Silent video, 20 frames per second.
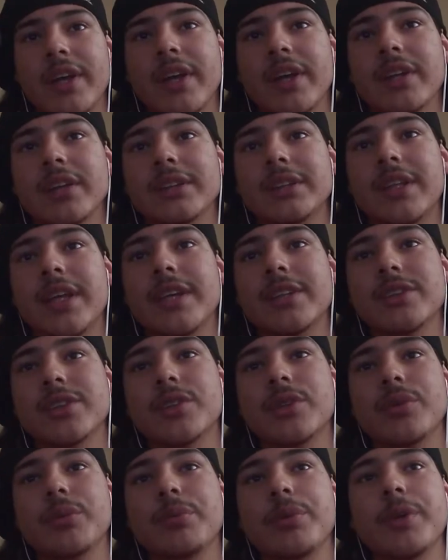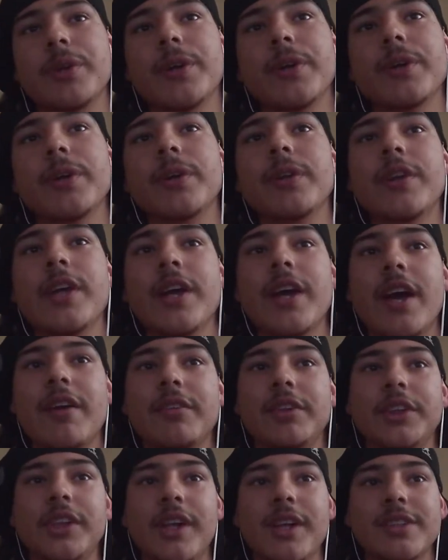the A's. The A's are doing pretty good. They have
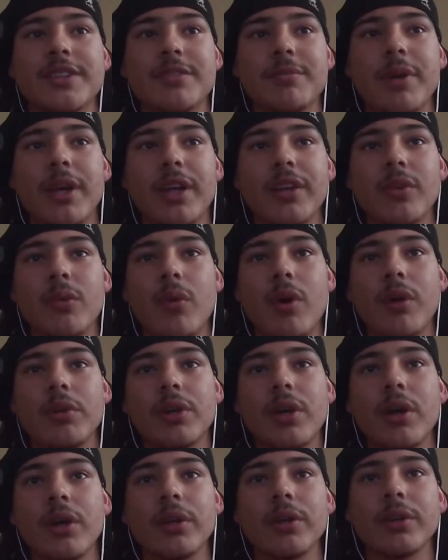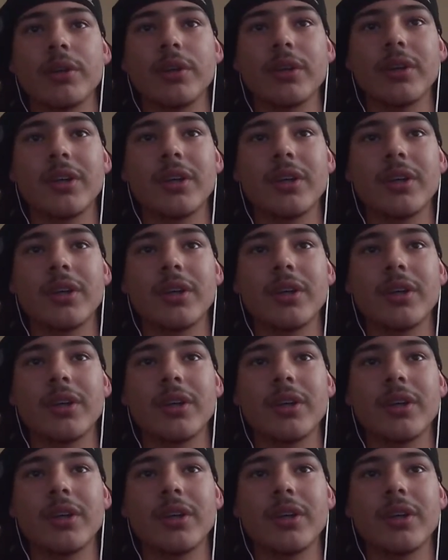a chance of making the wild card.